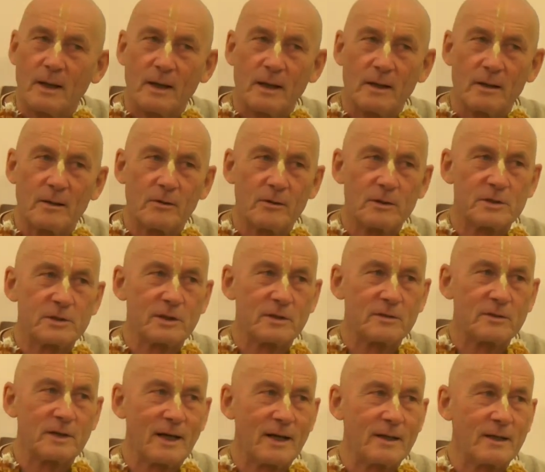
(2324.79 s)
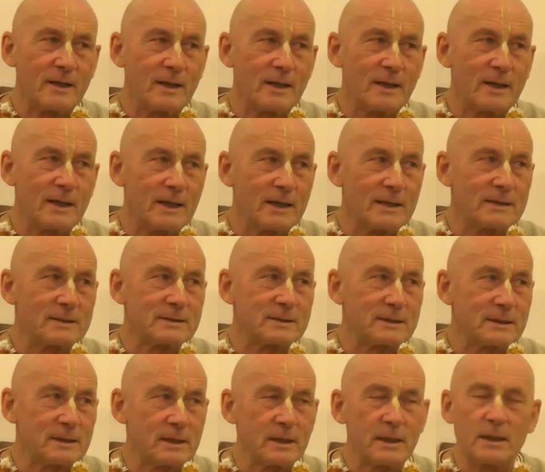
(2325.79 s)
And Lord Chaitanya
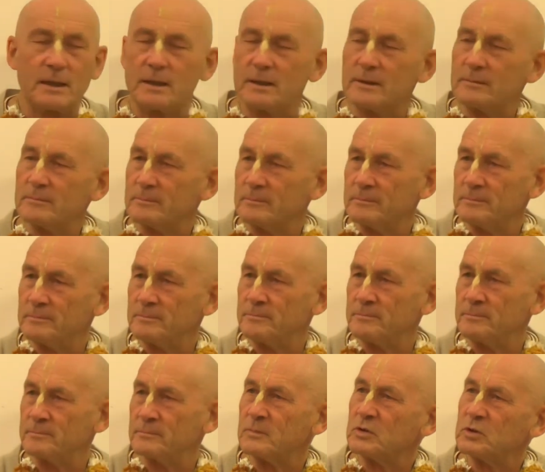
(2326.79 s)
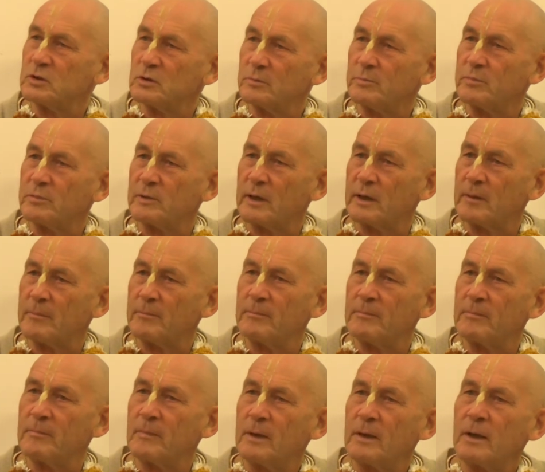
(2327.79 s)
is the
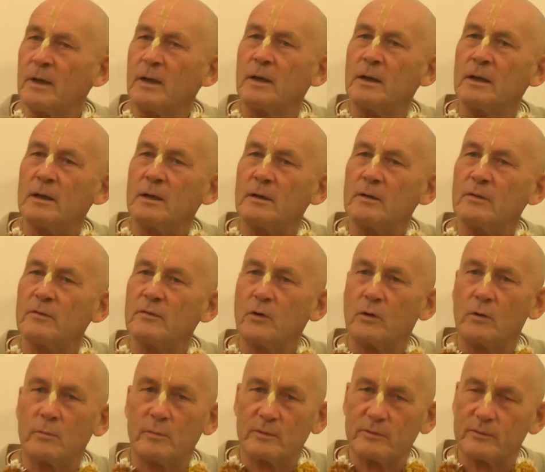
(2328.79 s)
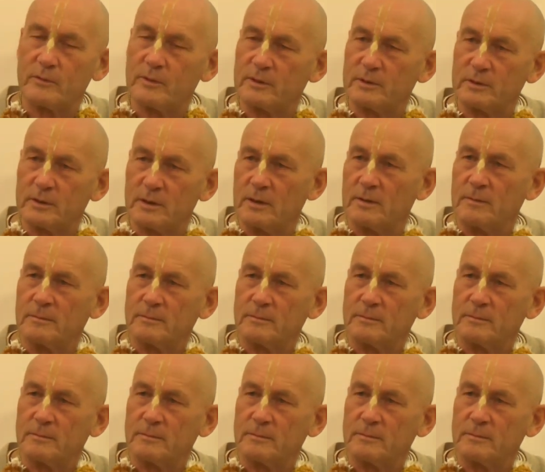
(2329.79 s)
supreme form of Krishna,